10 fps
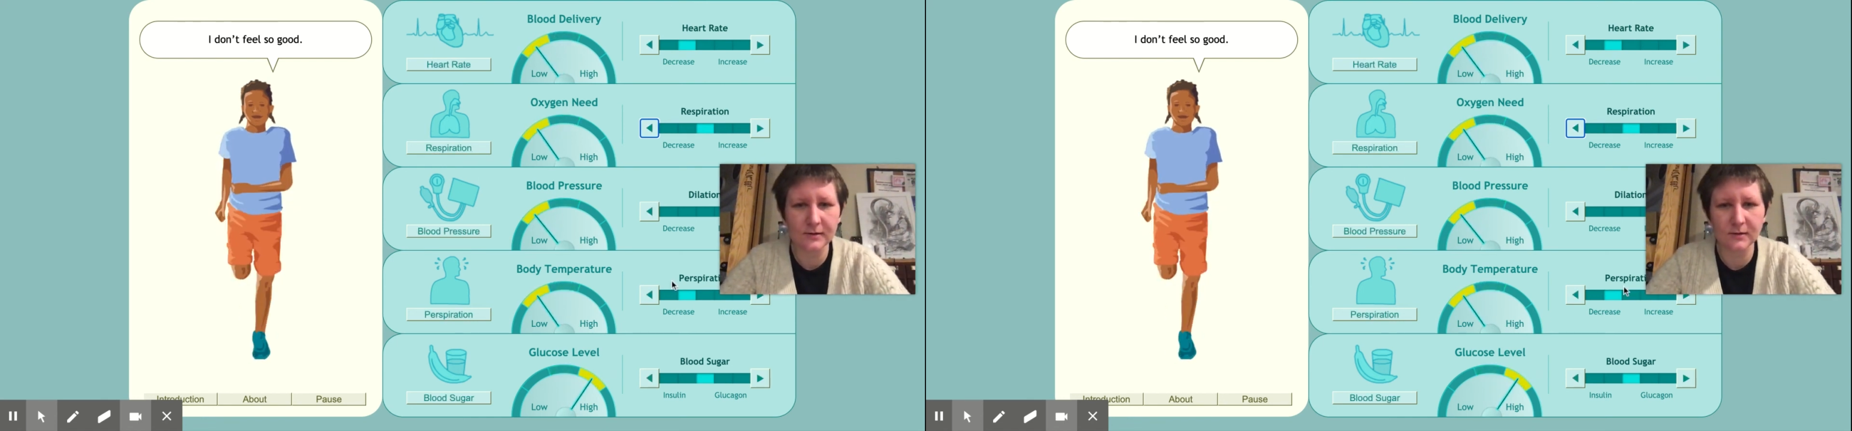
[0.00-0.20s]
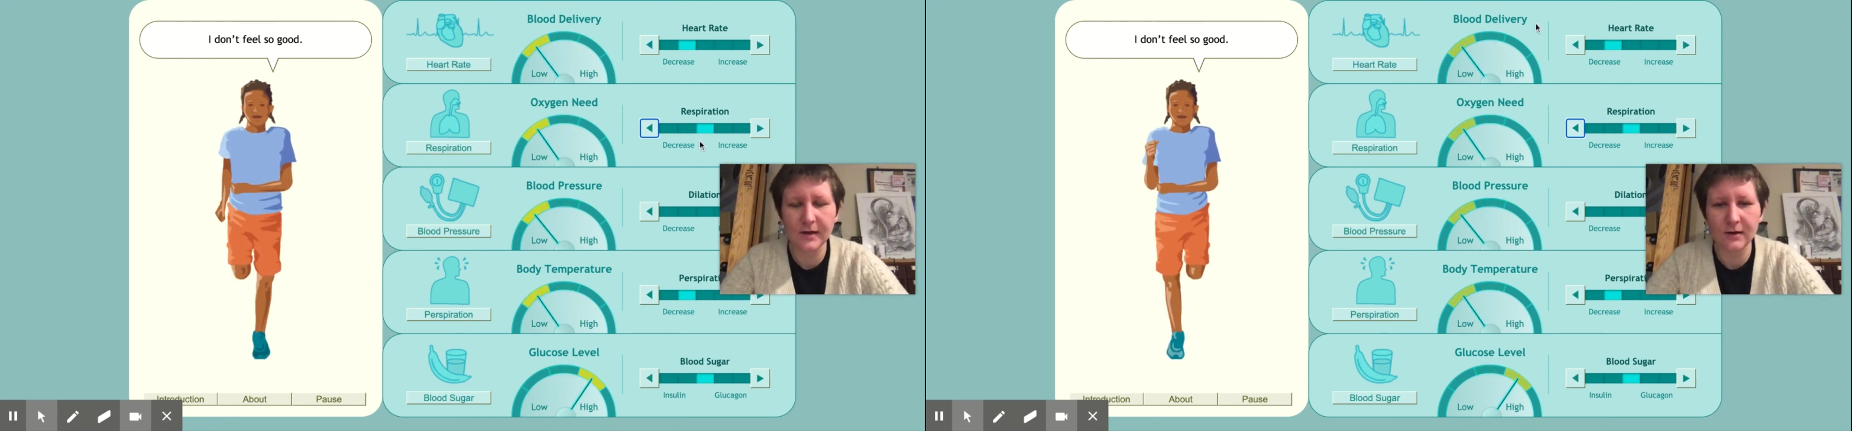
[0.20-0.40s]

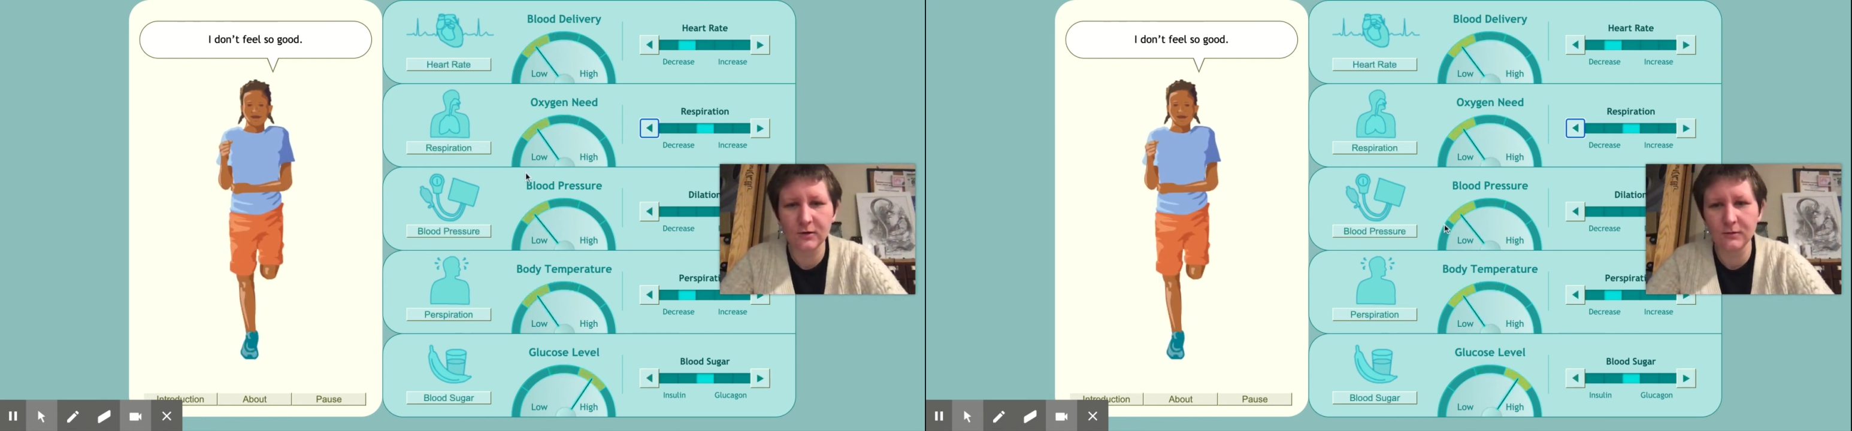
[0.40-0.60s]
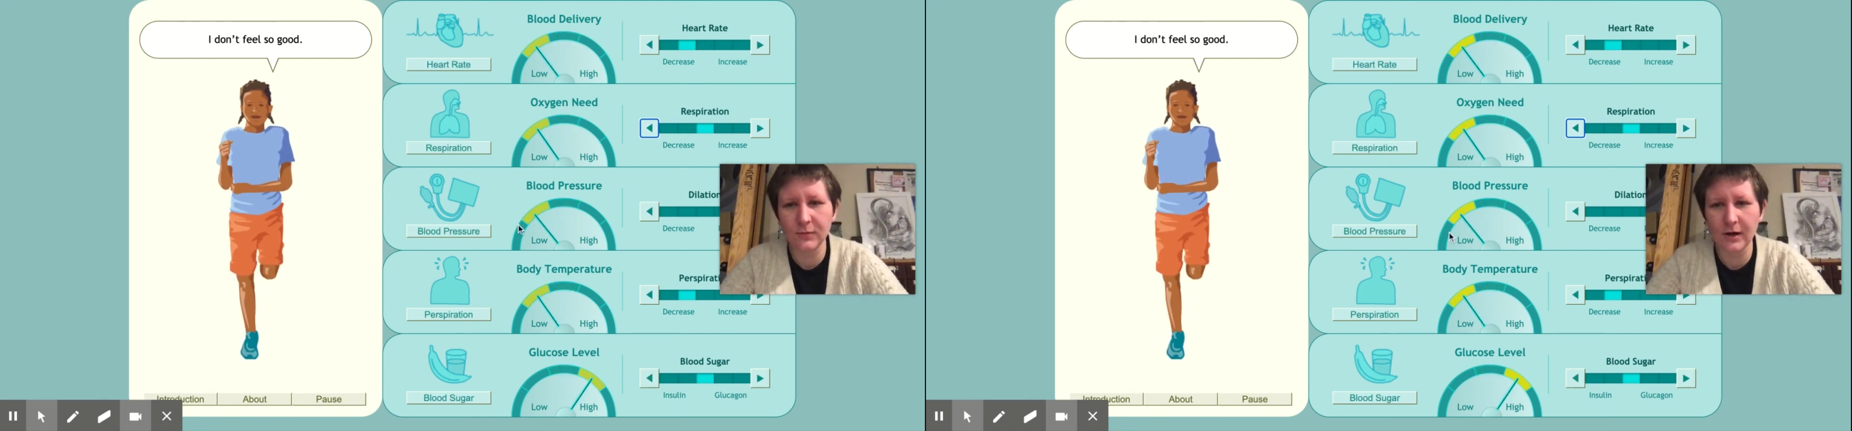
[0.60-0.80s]
So now
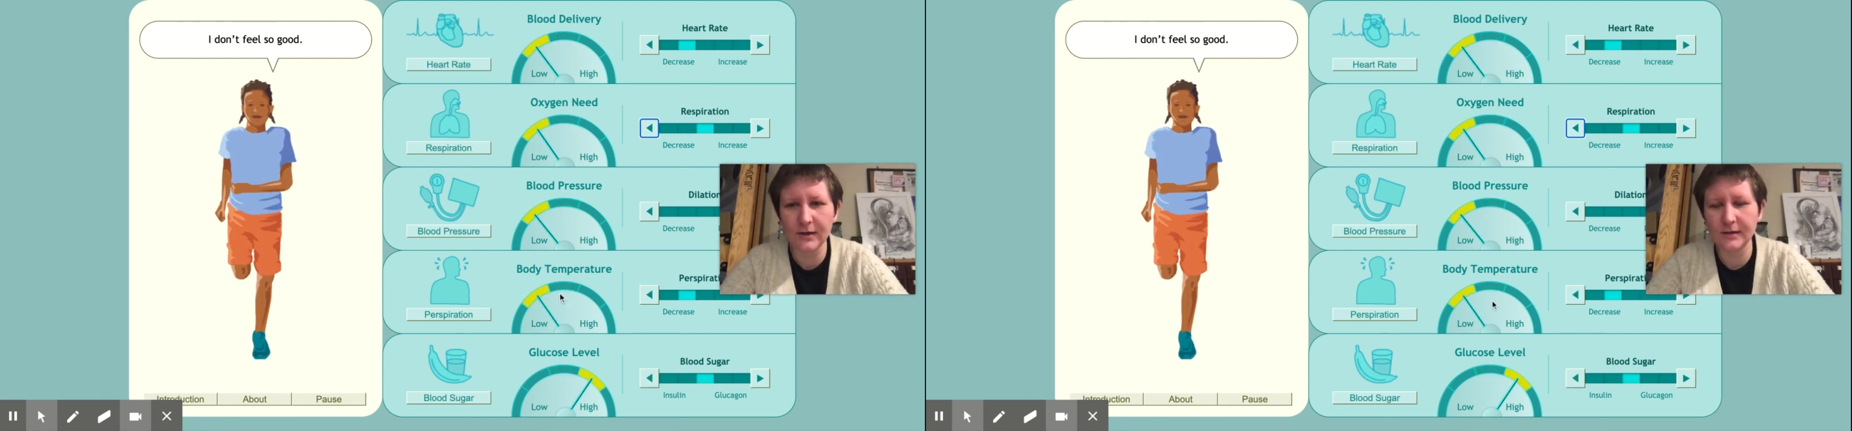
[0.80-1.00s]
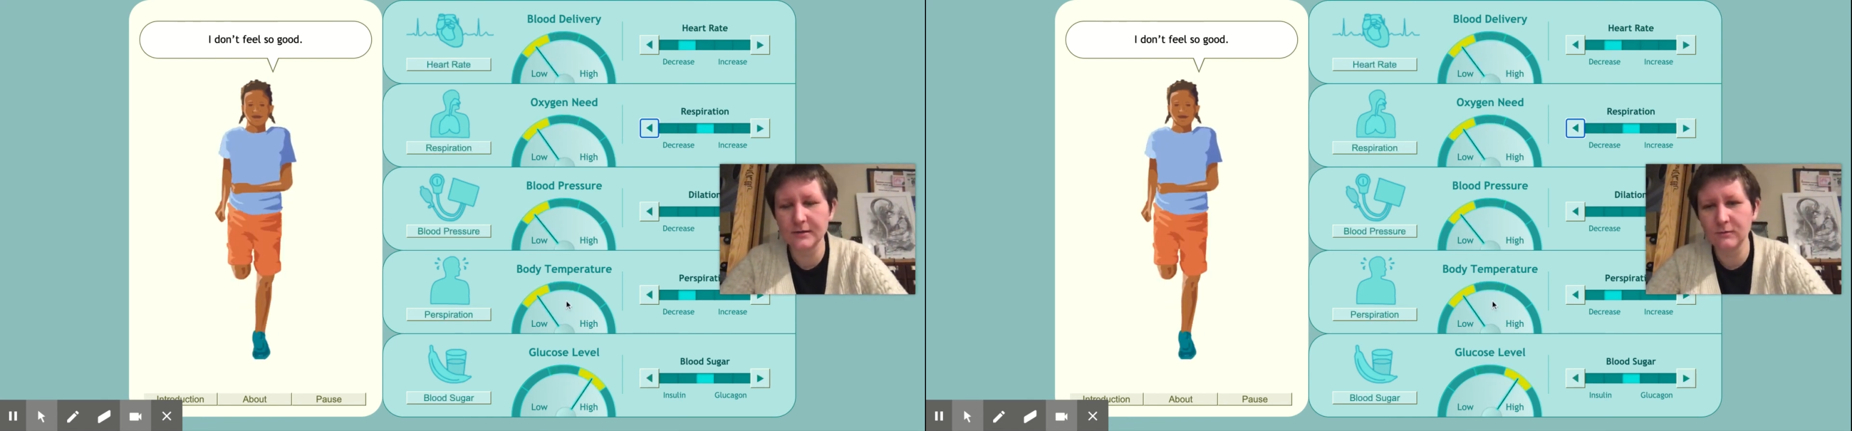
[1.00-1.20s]

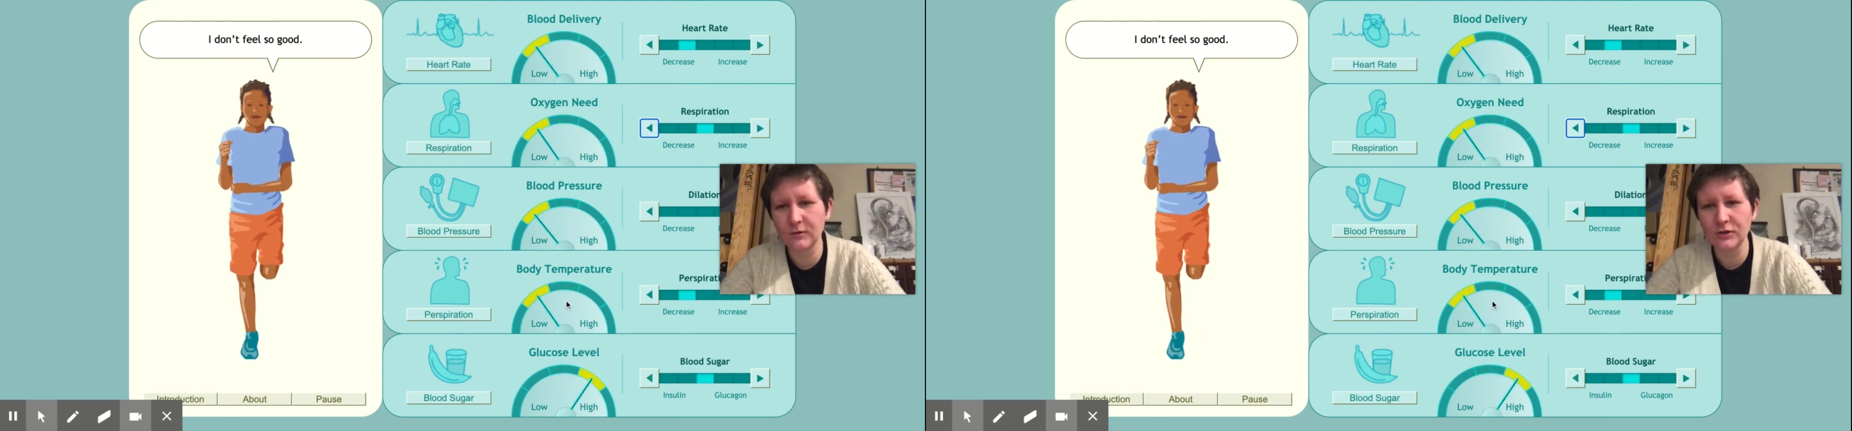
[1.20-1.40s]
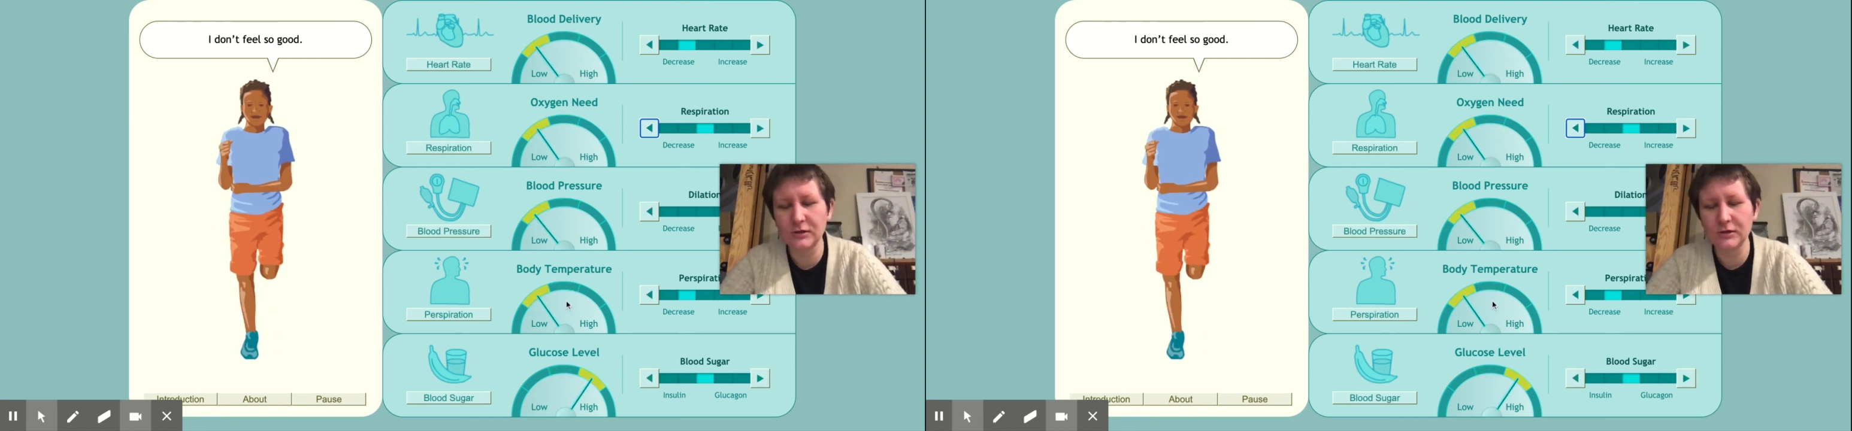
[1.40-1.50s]
what